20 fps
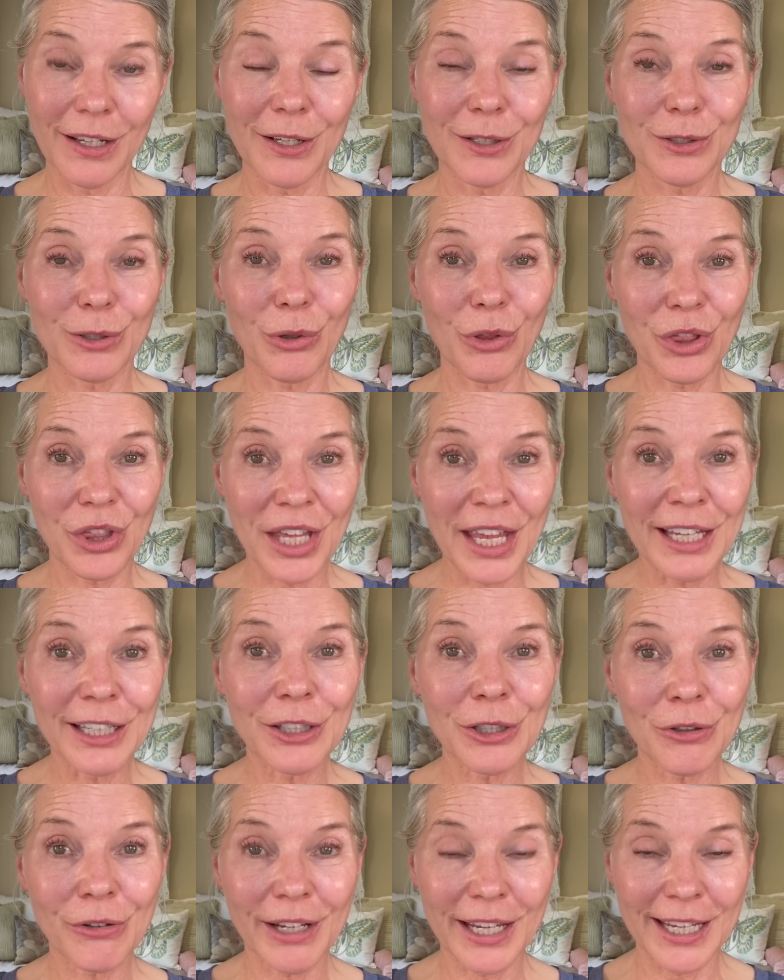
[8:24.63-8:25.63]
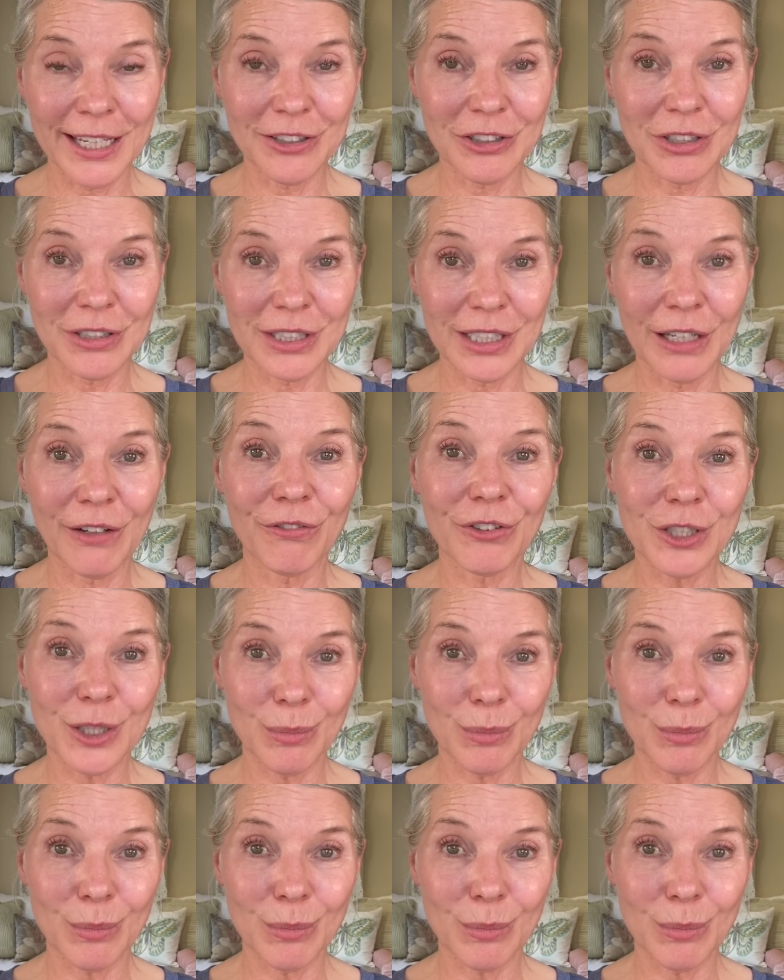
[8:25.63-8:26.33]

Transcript: So thank you, Agency, for